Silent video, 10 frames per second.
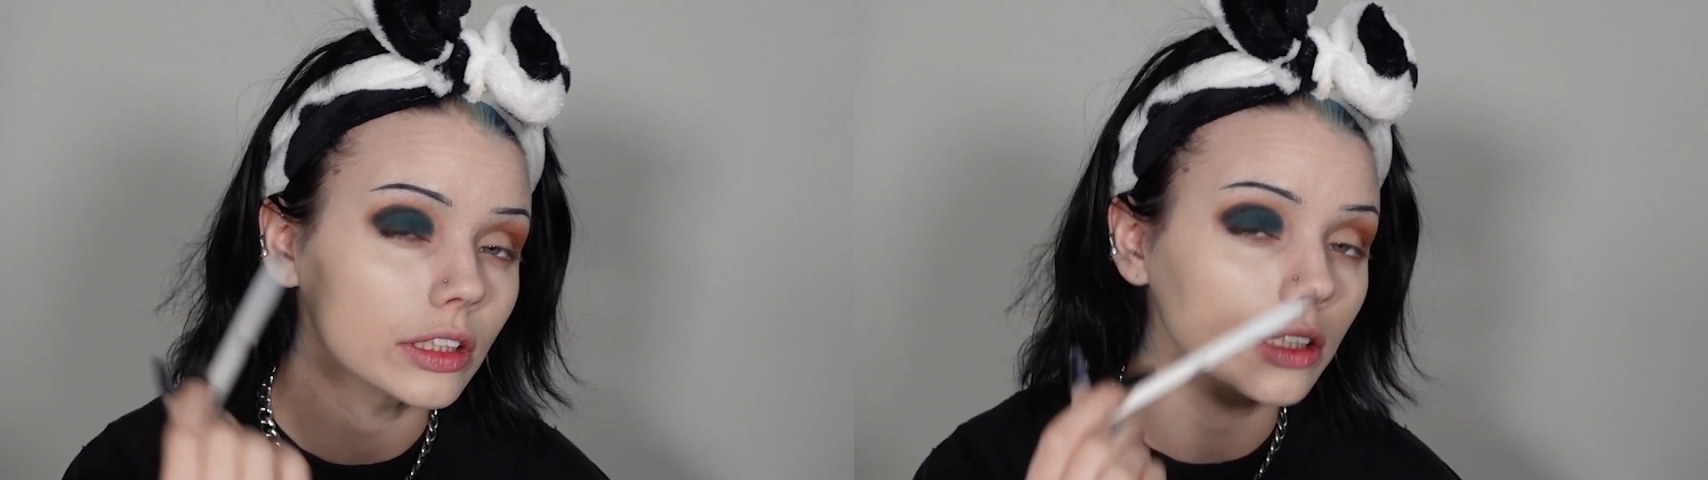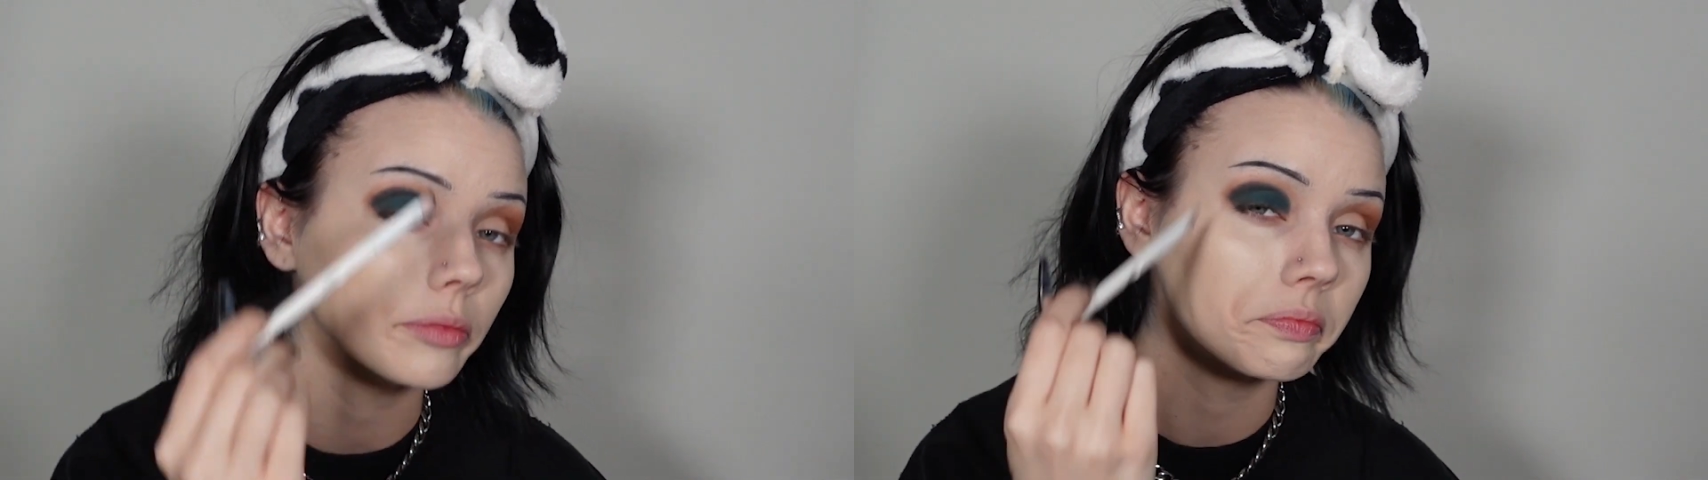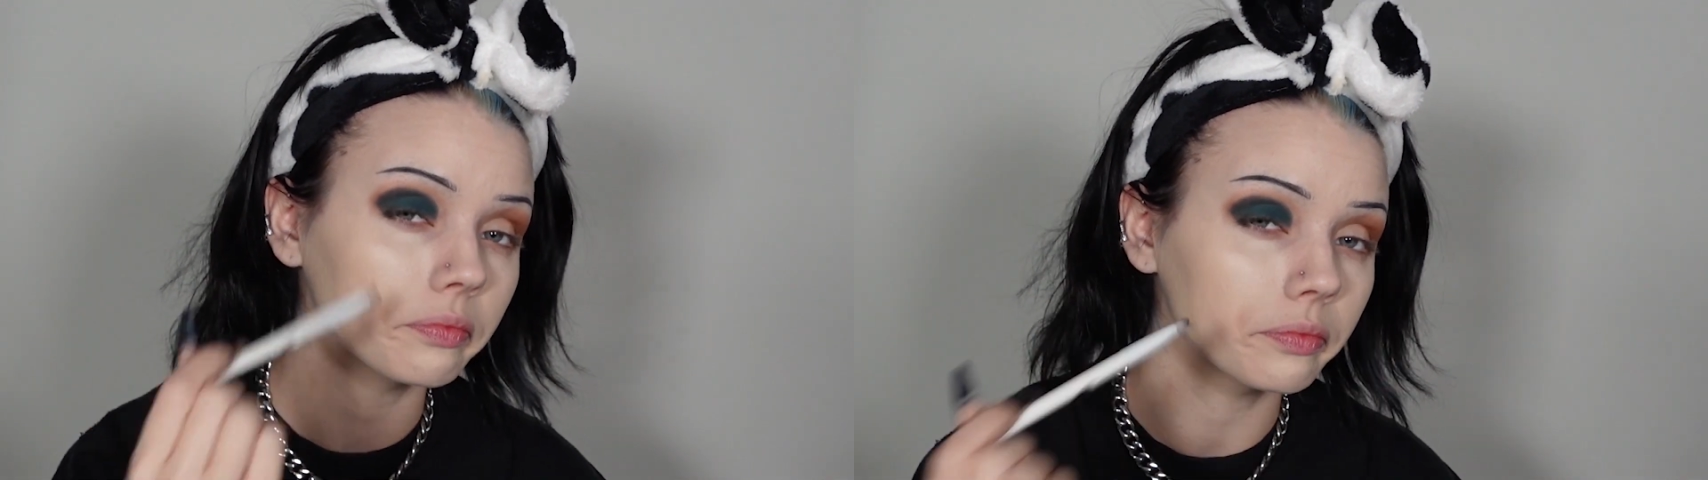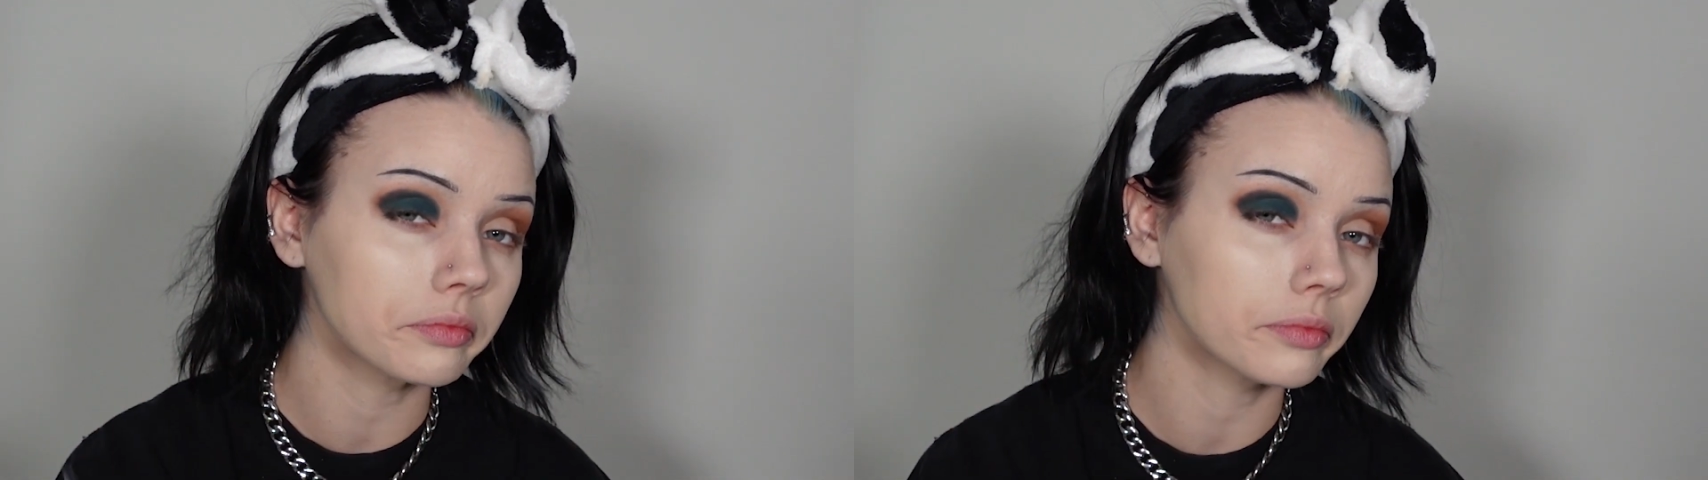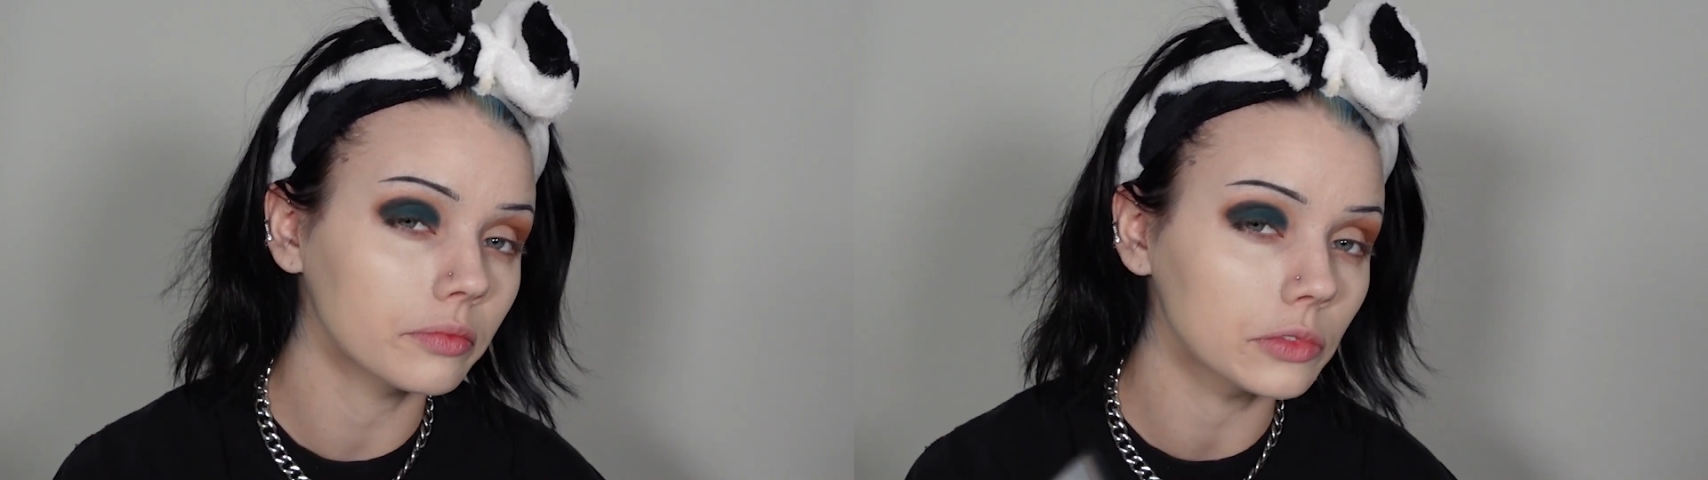a
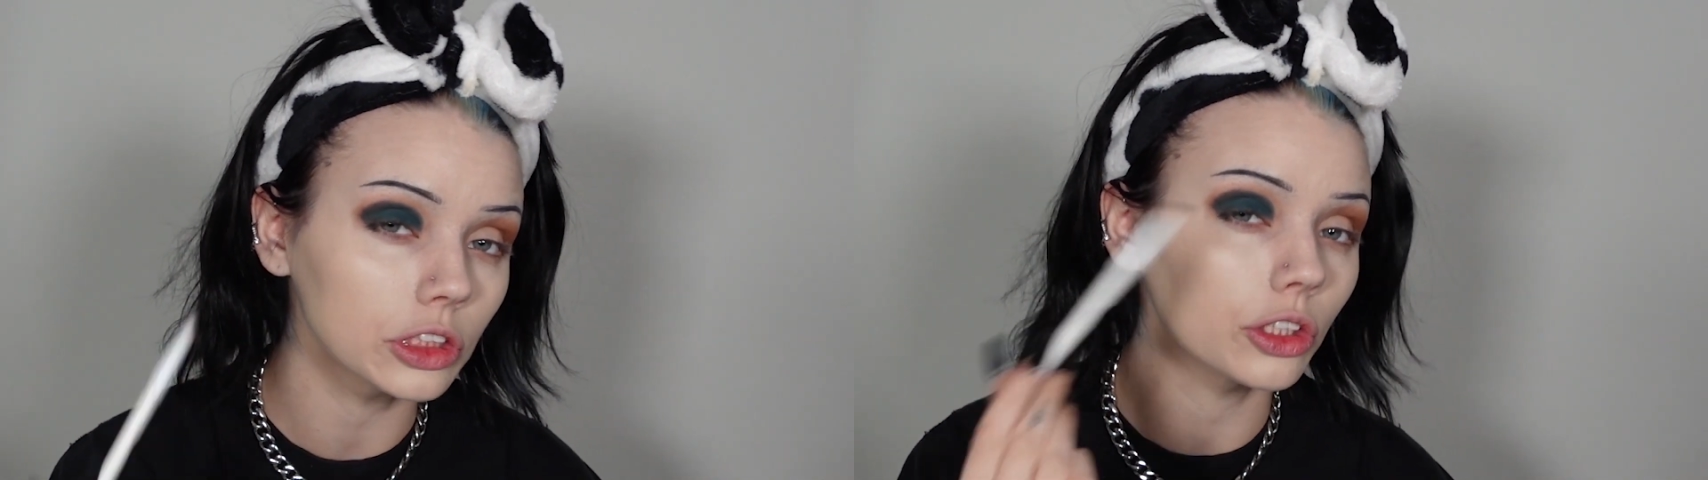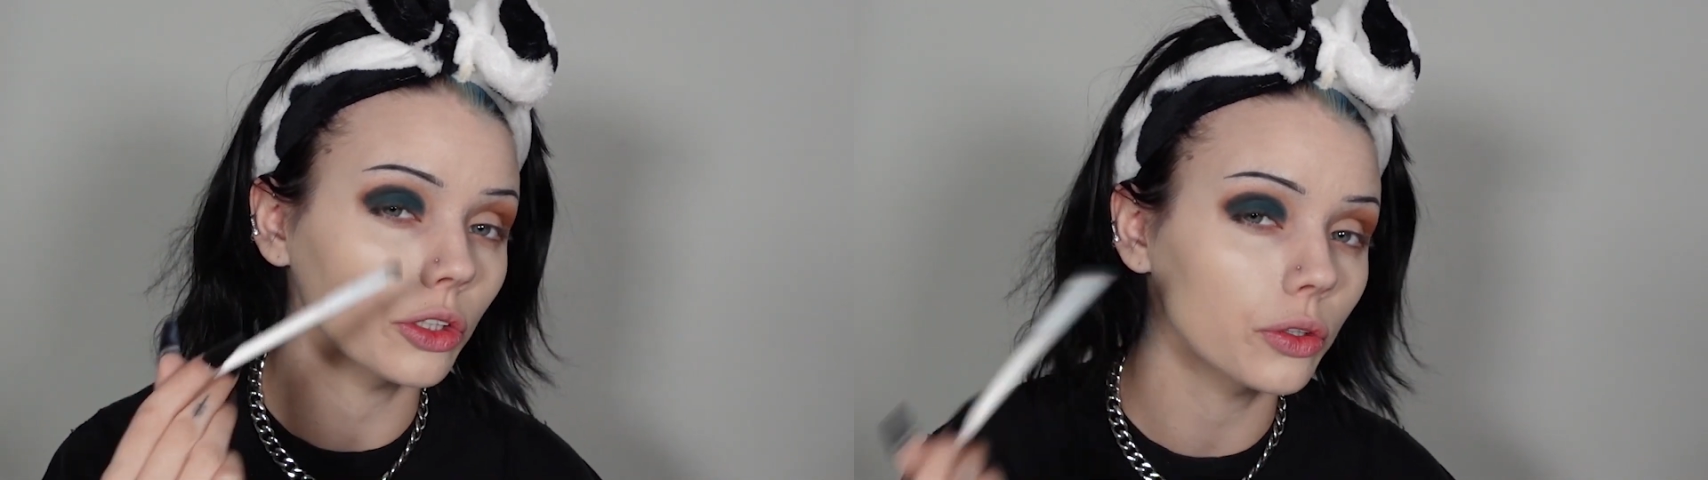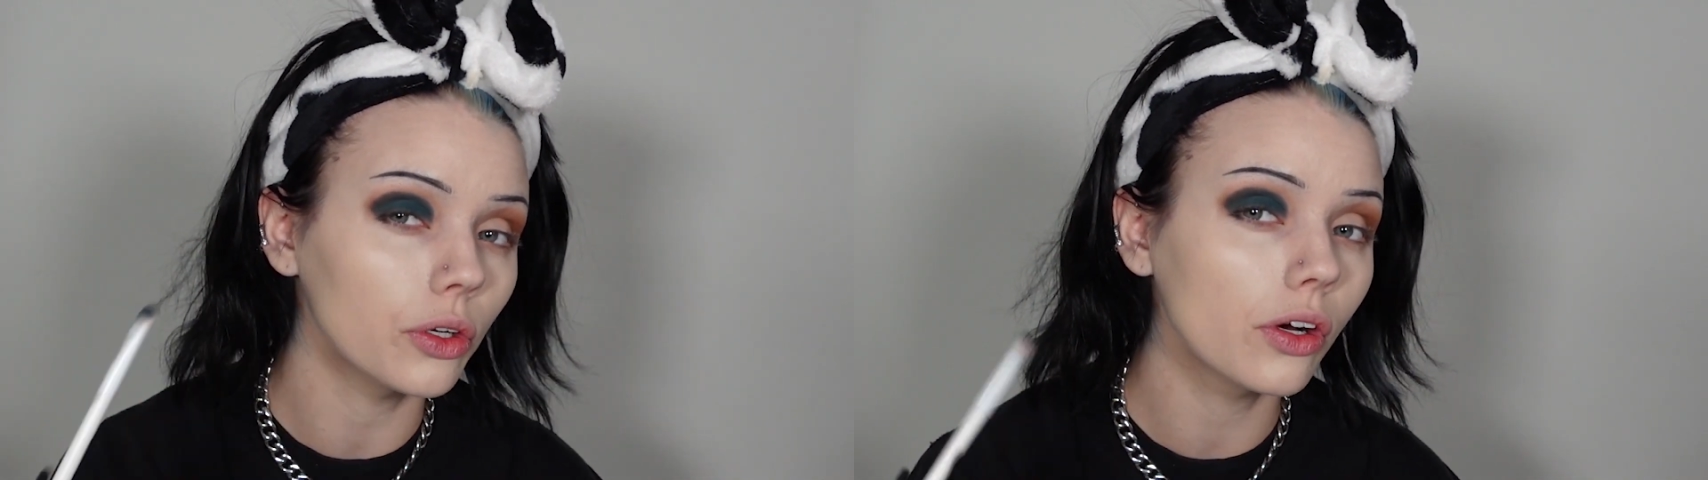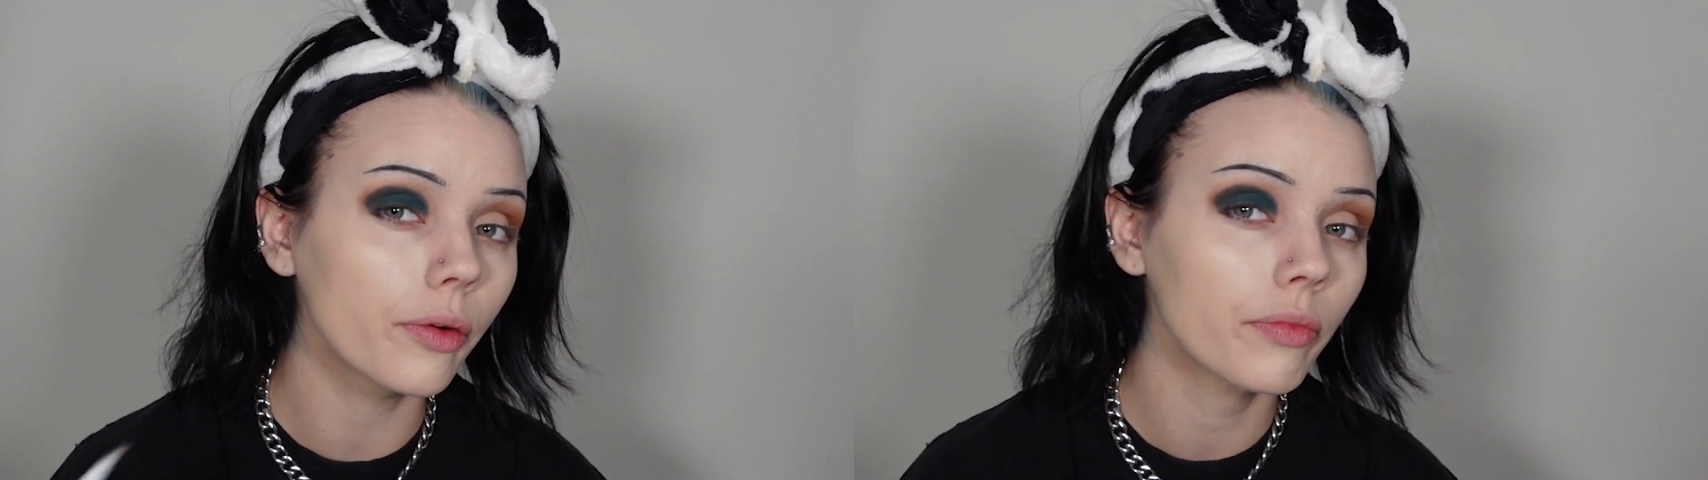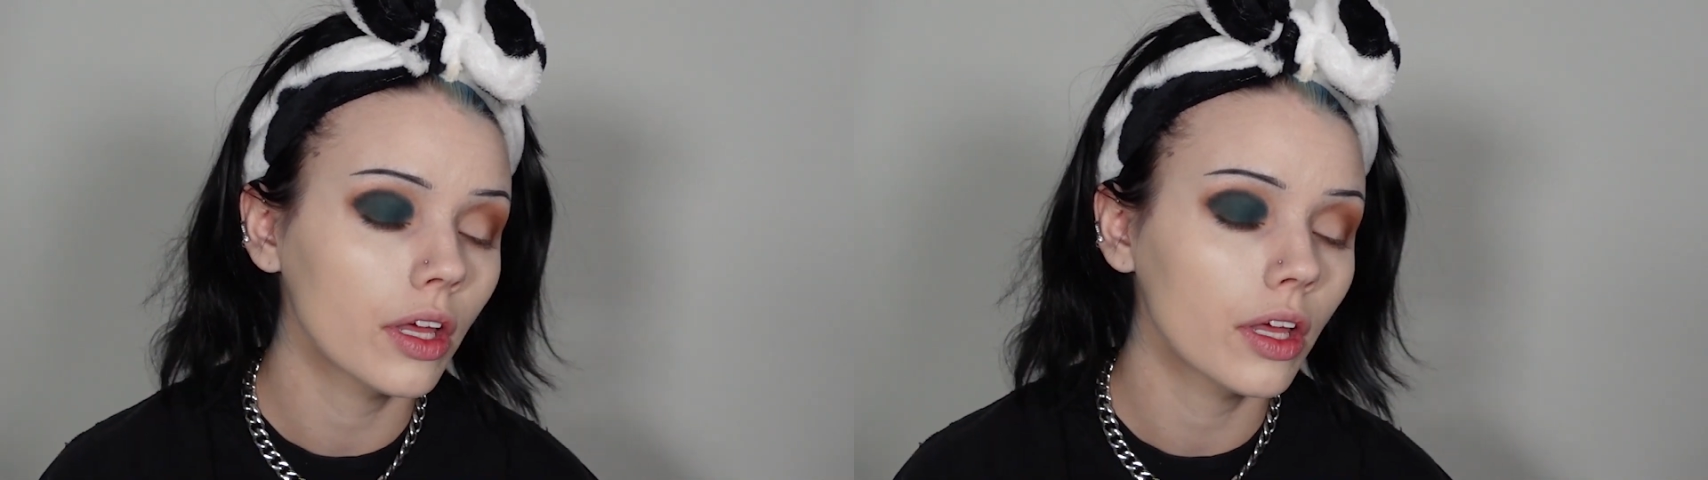circle.